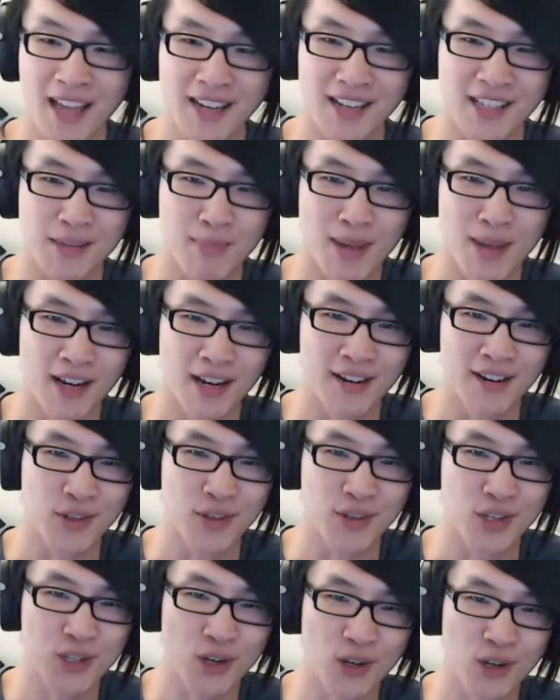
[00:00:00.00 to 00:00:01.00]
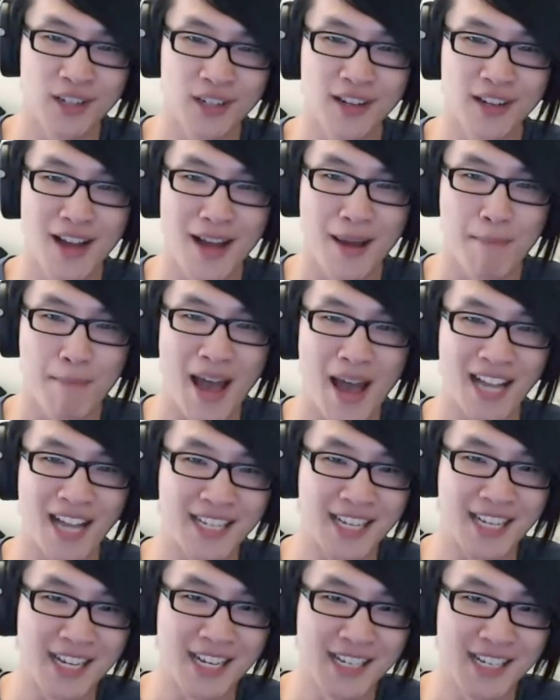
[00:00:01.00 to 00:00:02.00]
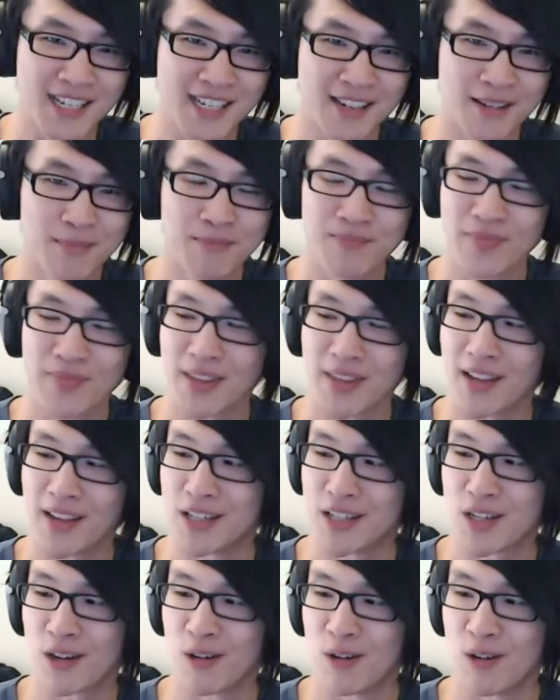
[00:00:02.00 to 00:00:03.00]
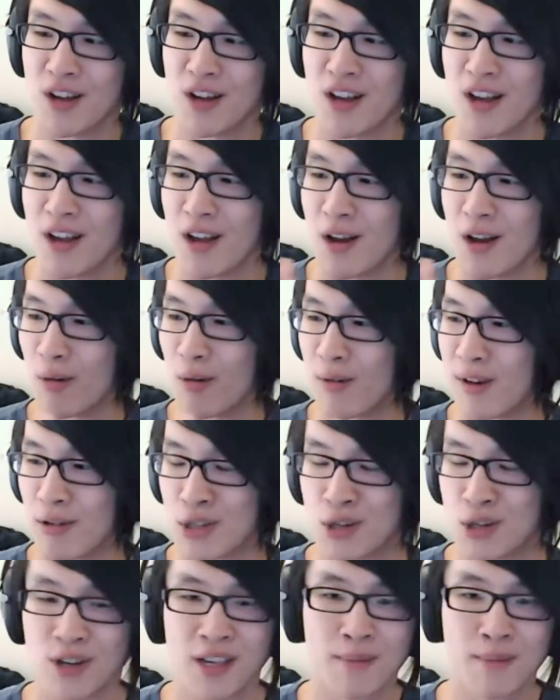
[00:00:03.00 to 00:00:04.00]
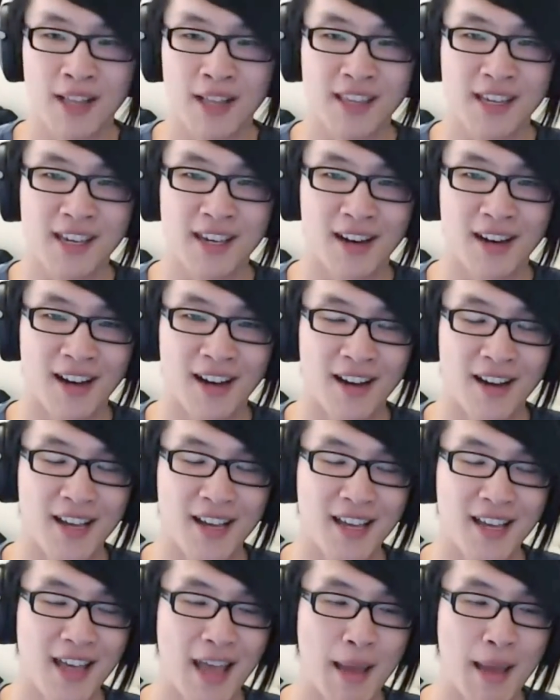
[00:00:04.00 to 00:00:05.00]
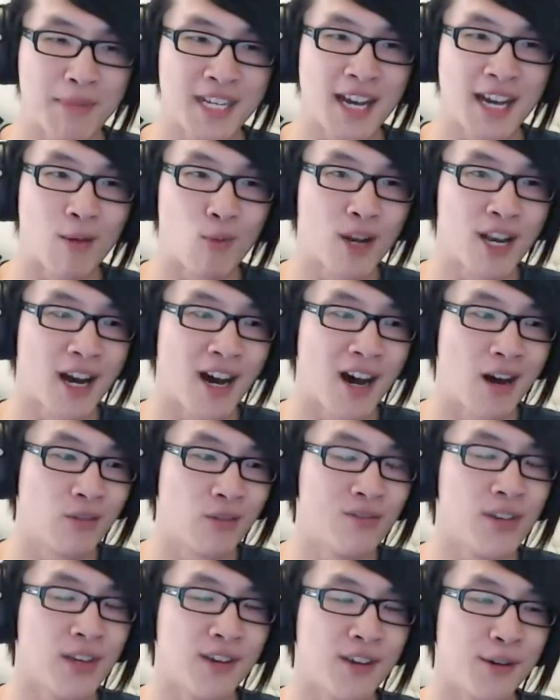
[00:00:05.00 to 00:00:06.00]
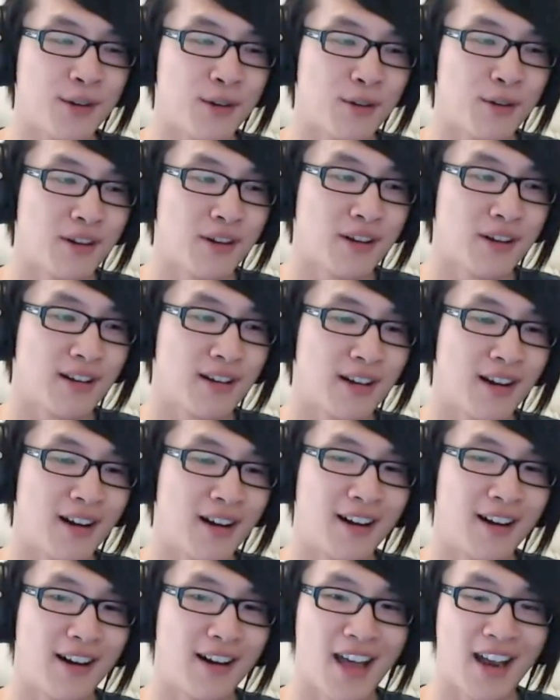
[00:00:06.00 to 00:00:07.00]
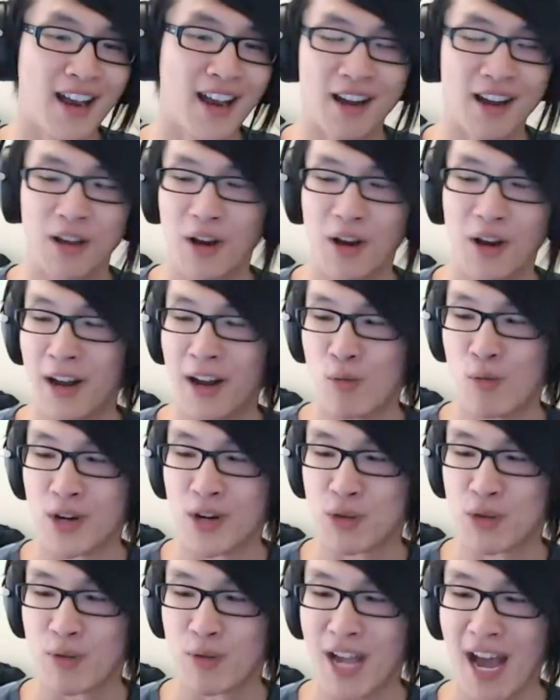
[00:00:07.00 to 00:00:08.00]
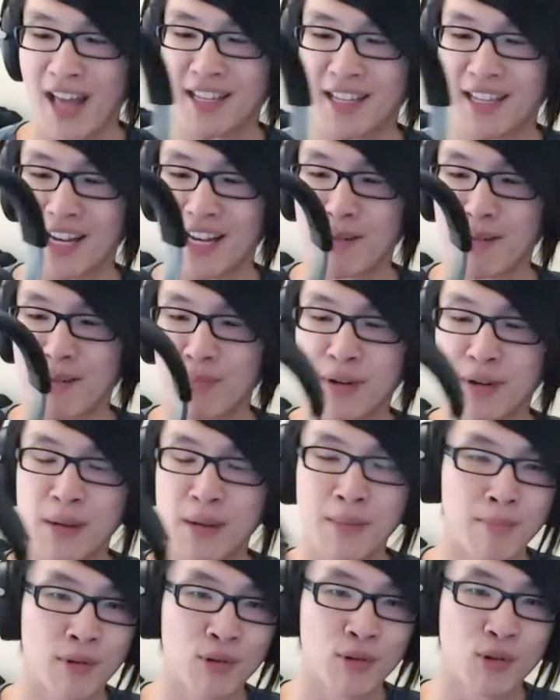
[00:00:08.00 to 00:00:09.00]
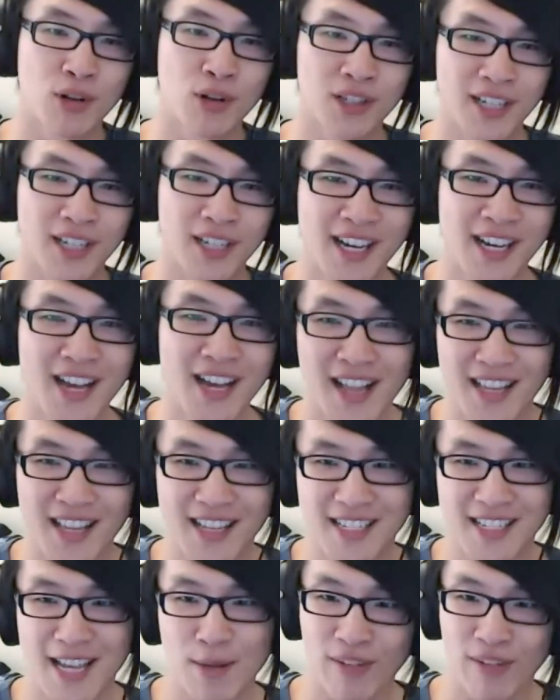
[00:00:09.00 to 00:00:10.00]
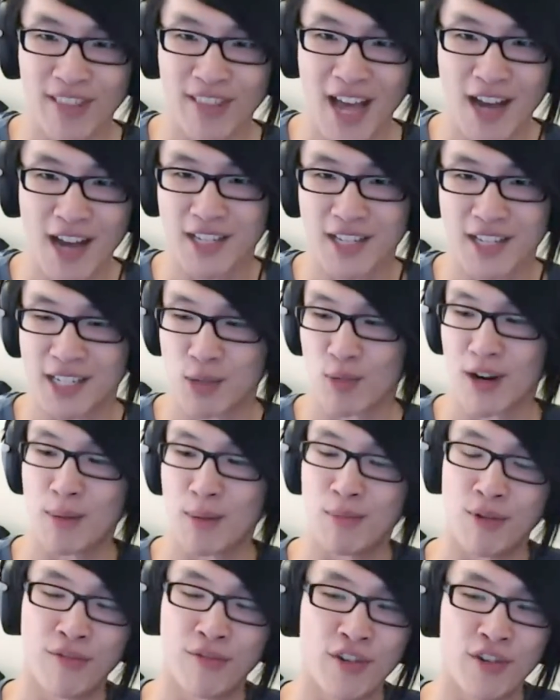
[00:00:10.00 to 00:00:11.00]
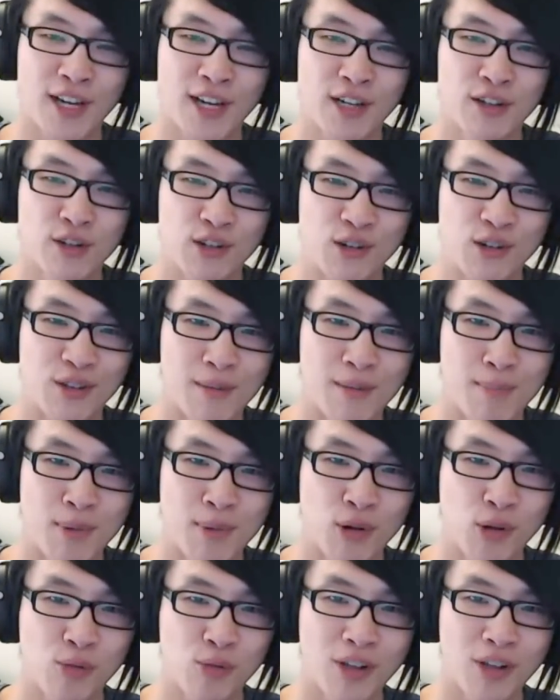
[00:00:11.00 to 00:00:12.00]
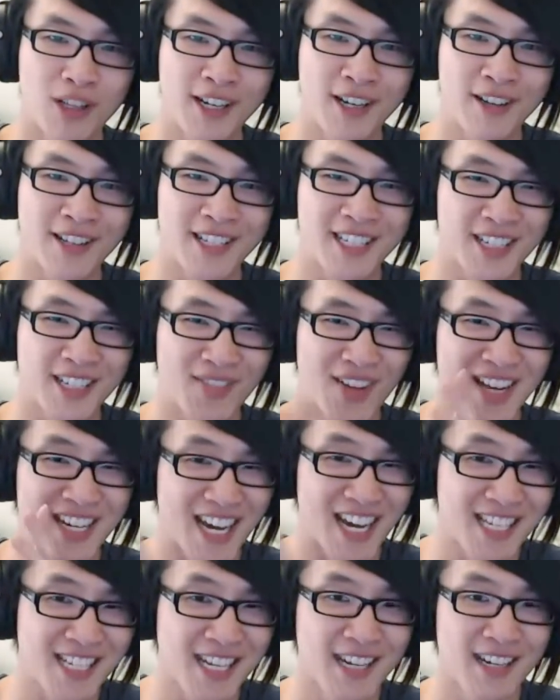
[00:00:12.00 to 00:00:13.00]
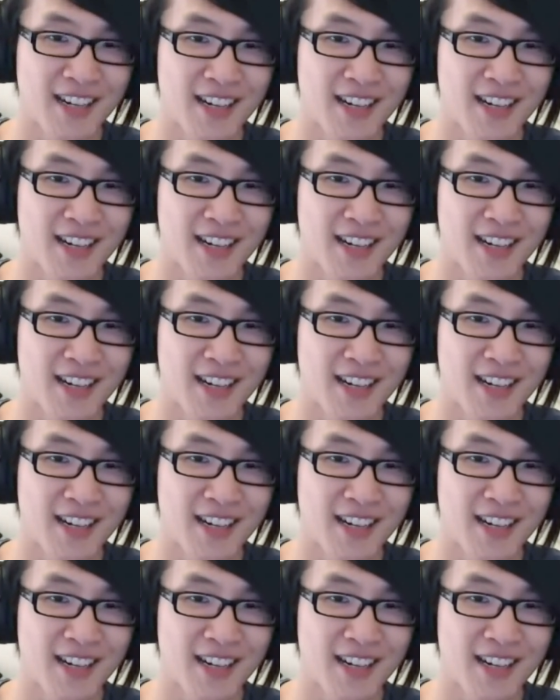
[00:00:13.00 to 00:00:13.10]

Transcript: It's made out of solid magnesium. And so when I was talking about the uh, M D R one R review, uh, and I and I wish we had this kind of premium build quality, the Z one thousand is what I'm referring to. The build quality on this is fantastic.